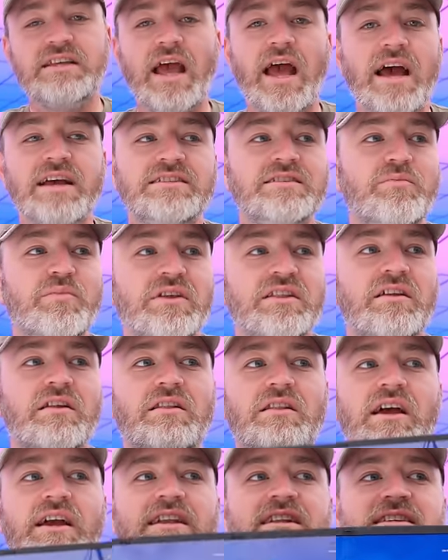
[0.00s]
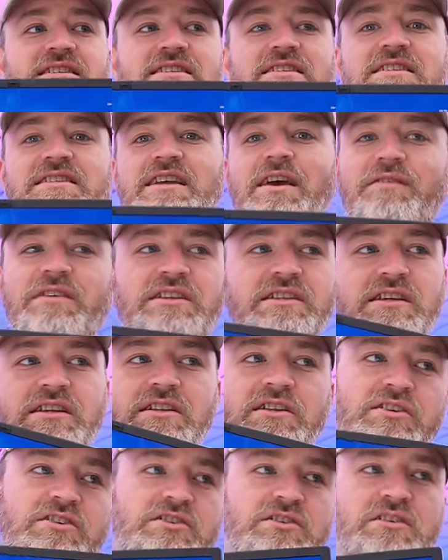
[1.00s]
has to be the lightest
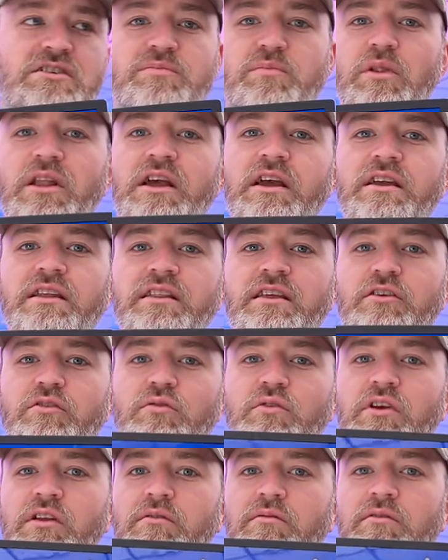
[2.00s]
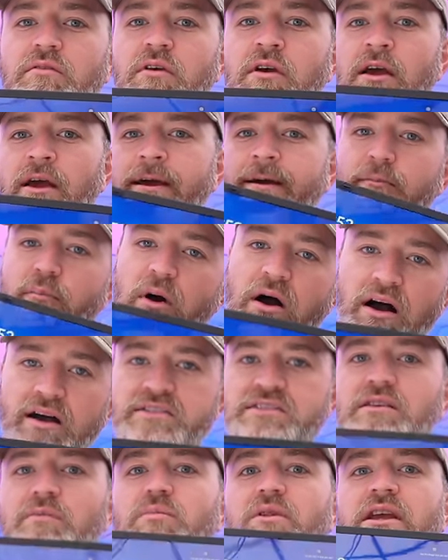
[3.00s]
17 inch display that you can
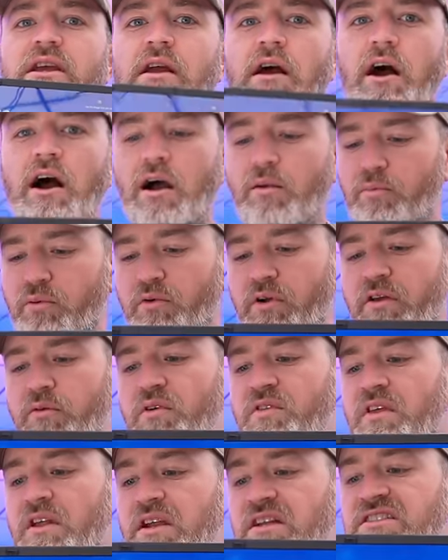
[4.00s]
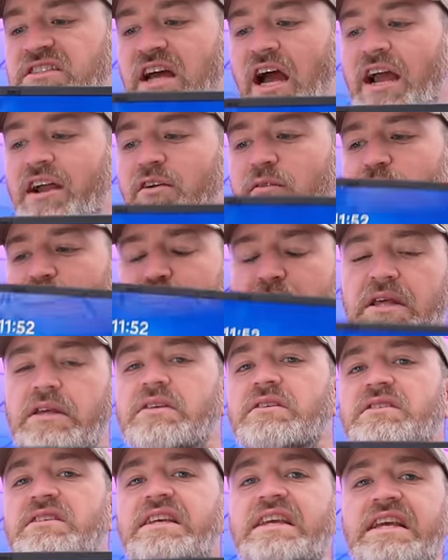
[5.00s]
possibly operate with an entire
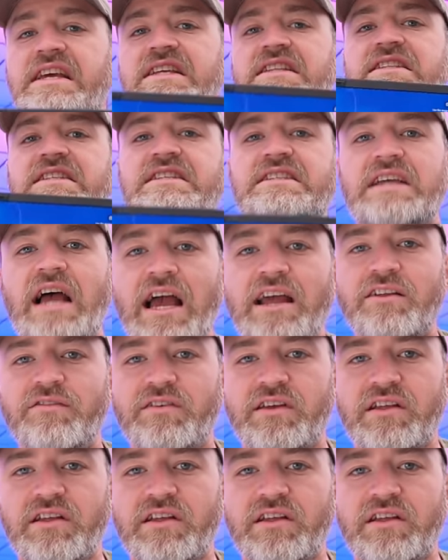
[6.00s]
PC inside of